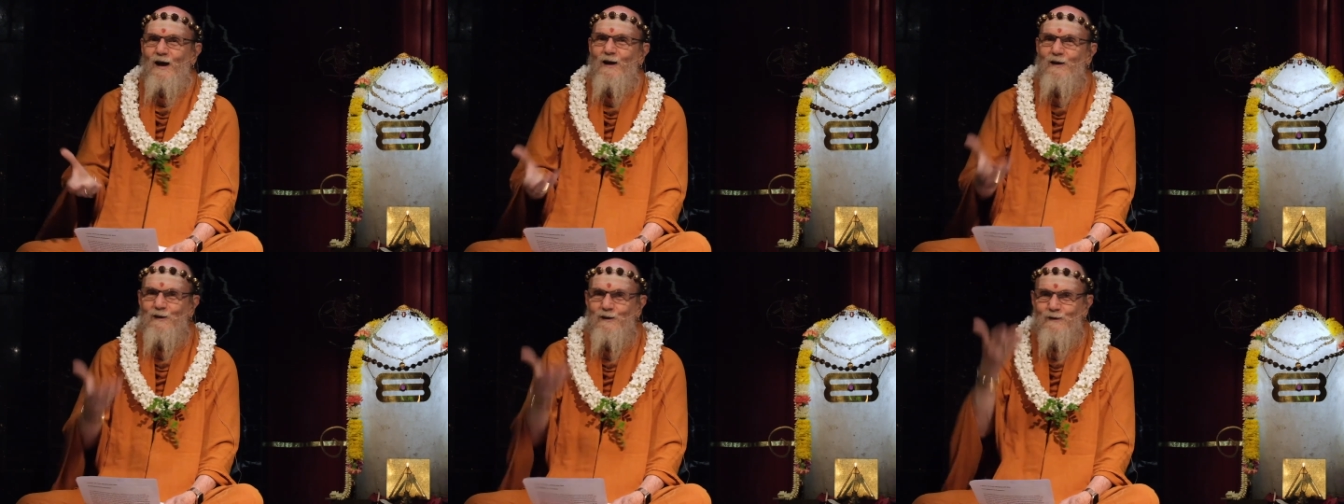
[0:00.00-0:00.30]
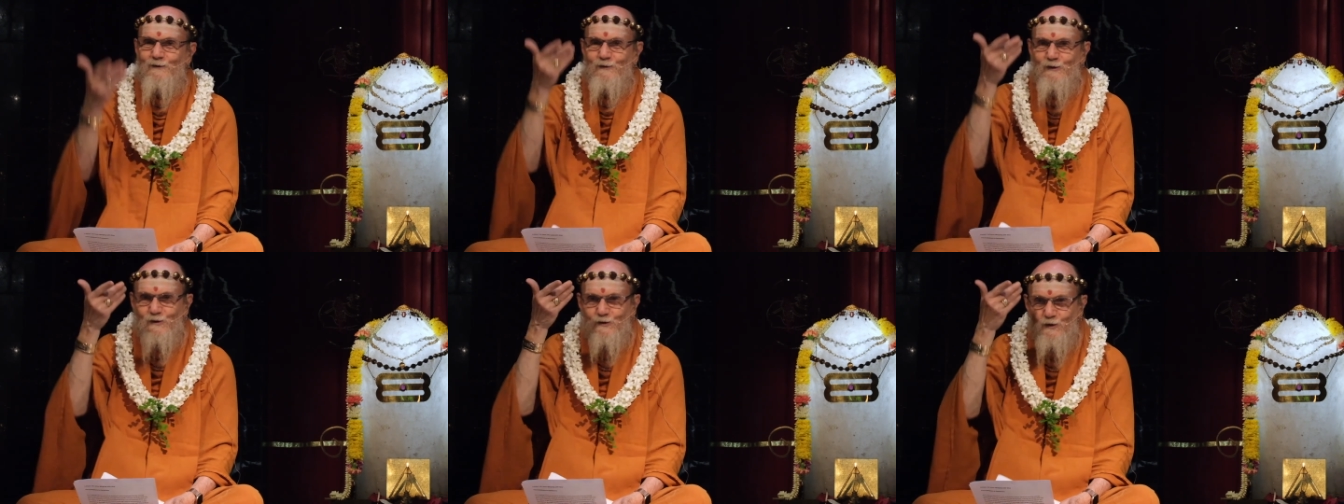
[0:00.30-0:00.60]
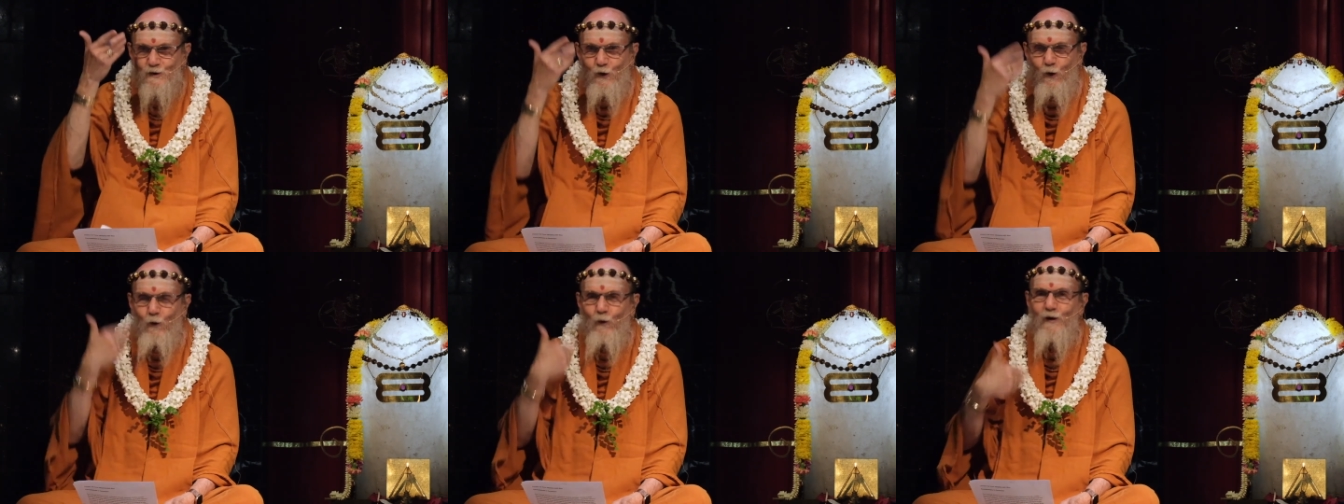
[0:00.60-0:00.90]
idea of just
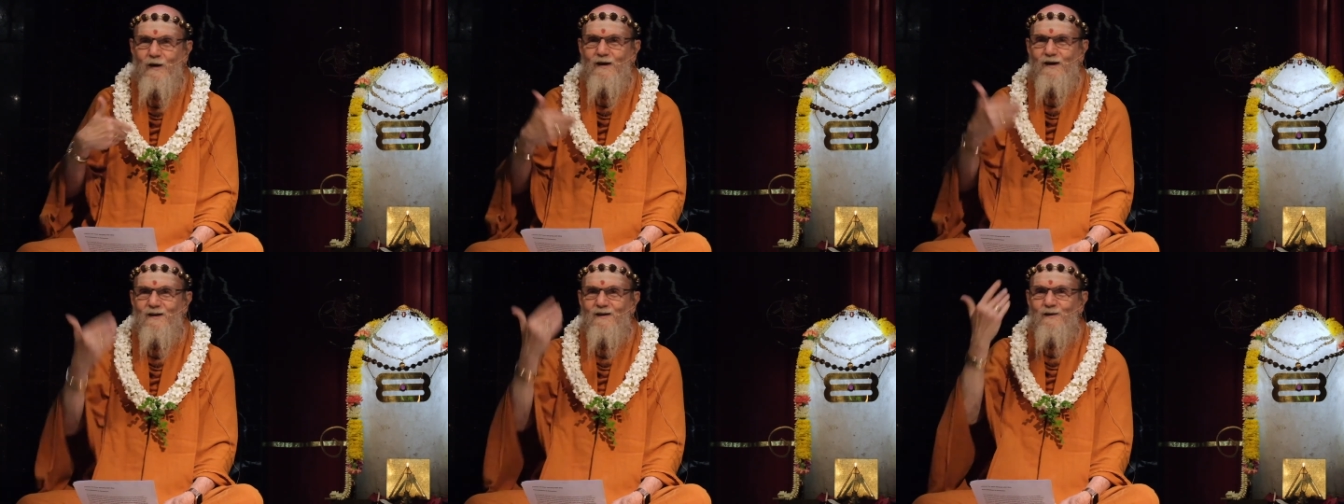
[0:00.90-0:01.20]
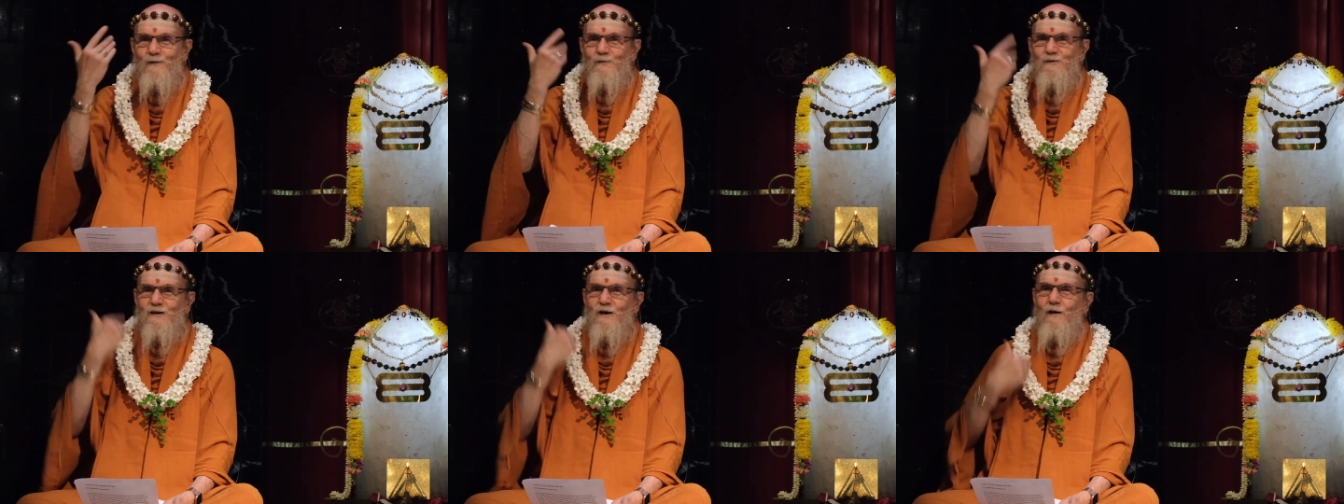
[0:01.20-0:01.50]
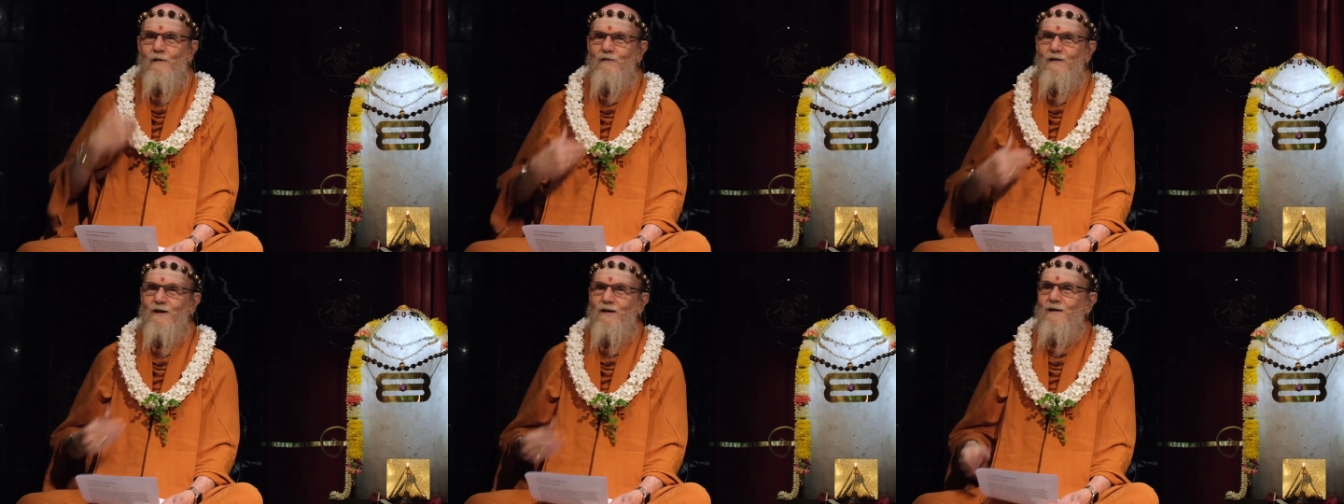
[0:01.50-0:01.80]
going in
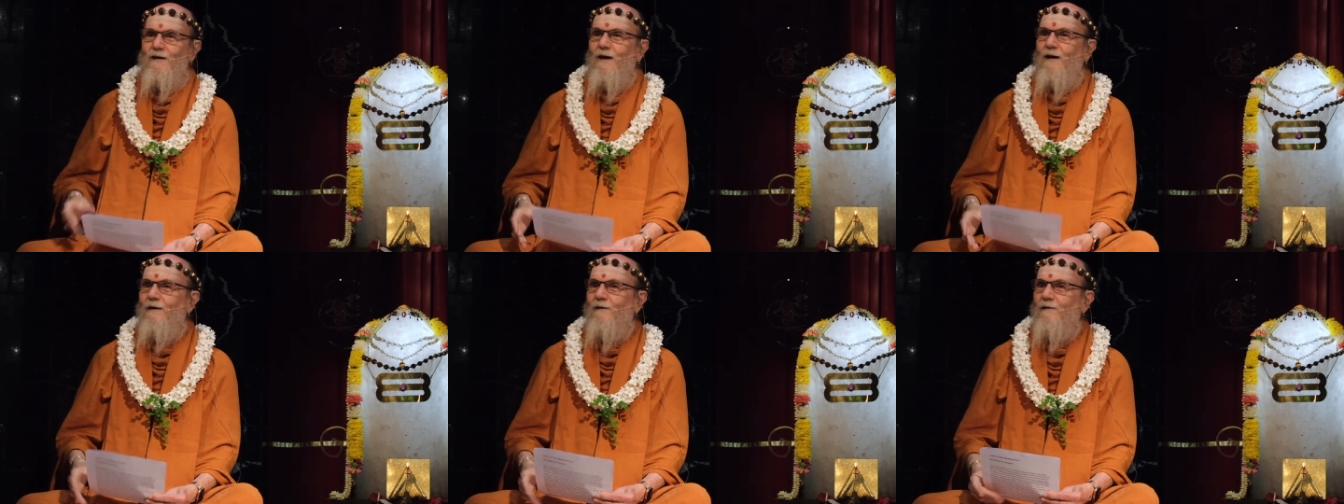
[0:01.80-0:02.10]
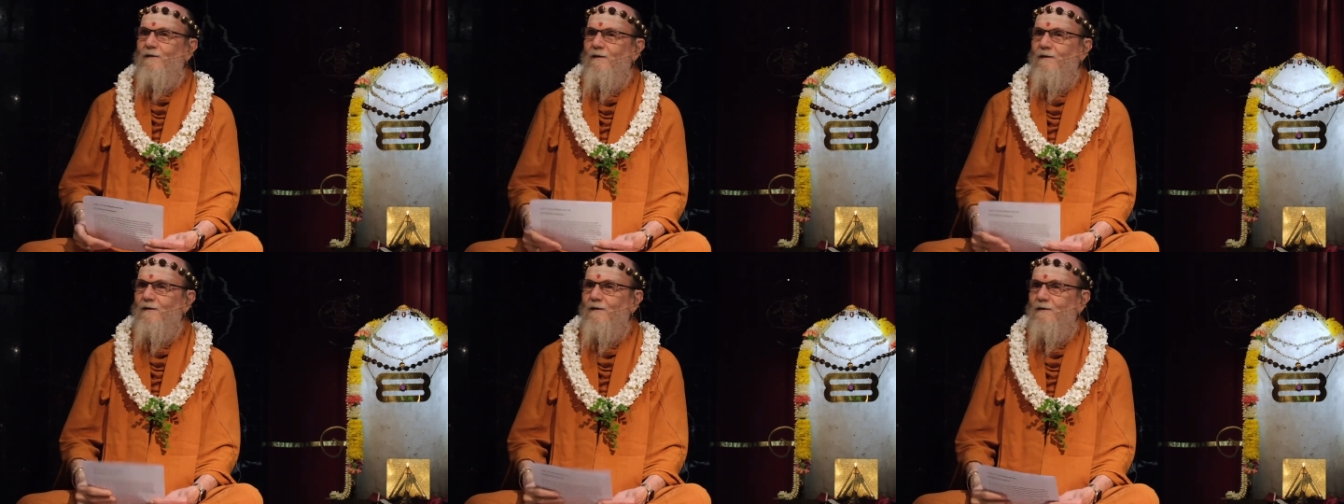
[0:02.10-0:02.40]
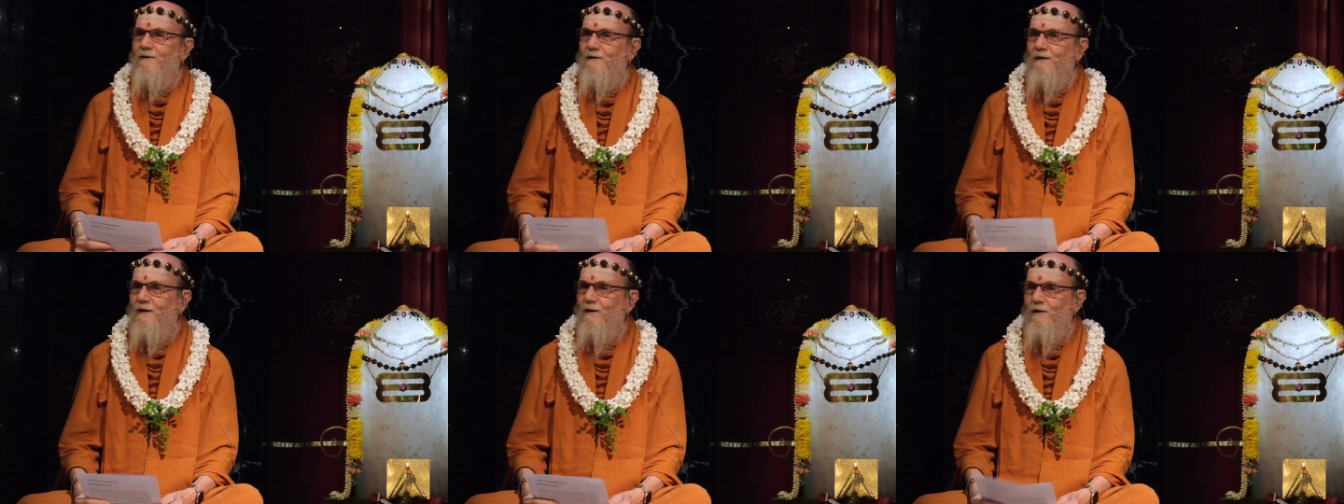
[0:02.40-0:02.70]
themselves. They can't,
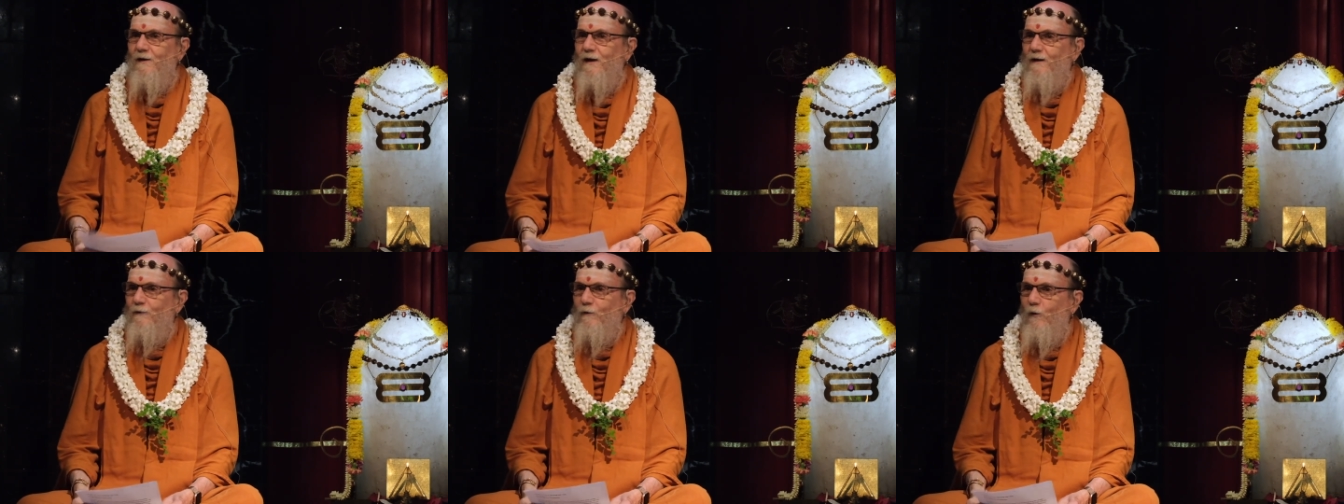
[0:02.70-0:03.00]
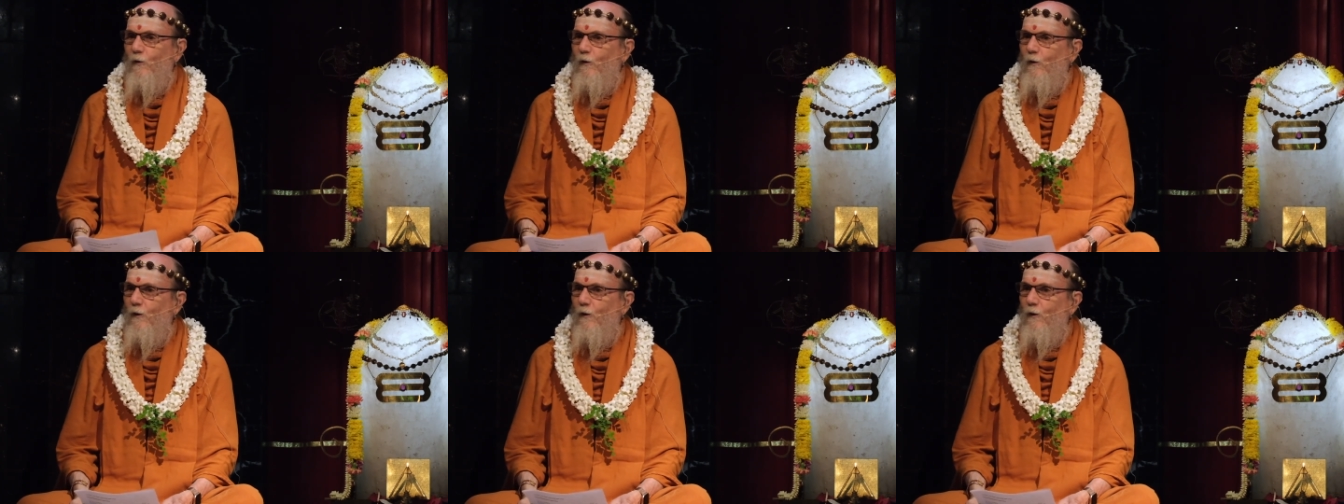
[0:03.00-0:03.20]
they're not